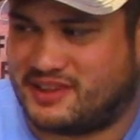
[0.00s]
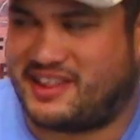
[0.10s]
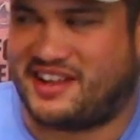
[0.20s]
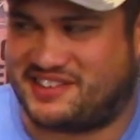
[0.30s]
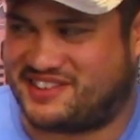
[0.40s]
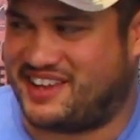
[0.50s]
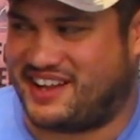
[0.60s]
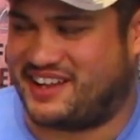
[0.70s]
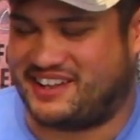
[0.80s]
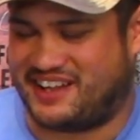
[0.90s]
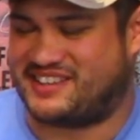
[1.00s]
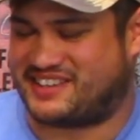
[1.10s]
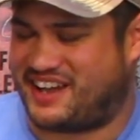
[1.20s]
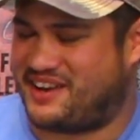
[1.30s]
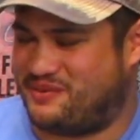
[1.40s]
That's
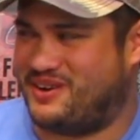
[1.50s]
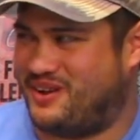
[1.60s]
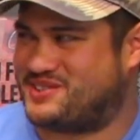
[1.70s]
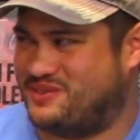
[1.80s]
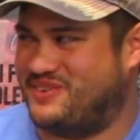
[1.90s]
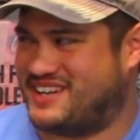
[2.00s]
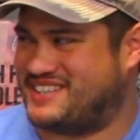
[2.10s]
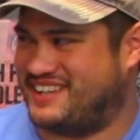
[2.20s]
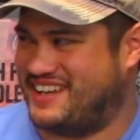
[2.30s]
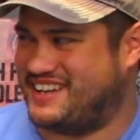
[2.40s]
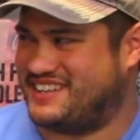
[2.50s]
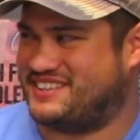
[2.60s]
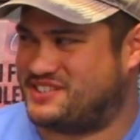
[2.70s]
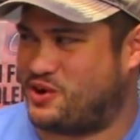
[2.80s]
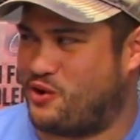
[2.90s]
kind of what also makes it
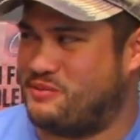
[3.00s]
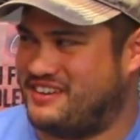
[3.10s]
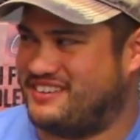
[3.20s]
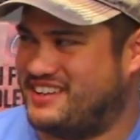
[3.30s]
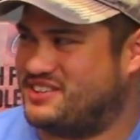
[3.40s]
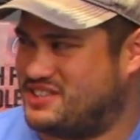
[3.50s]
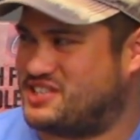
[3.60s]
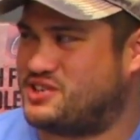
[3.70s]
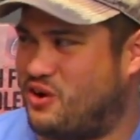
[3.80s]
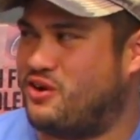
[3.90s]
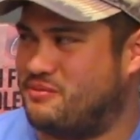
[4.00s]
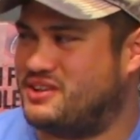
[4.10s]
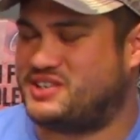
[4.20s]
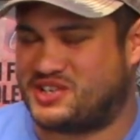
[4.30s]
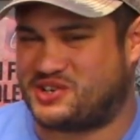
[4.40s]
charming.
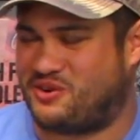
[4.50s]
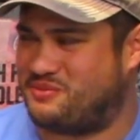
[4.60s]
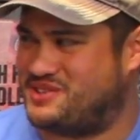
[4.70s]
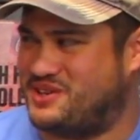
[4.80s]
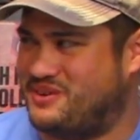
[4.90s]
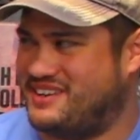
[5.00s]
There's a charm to it.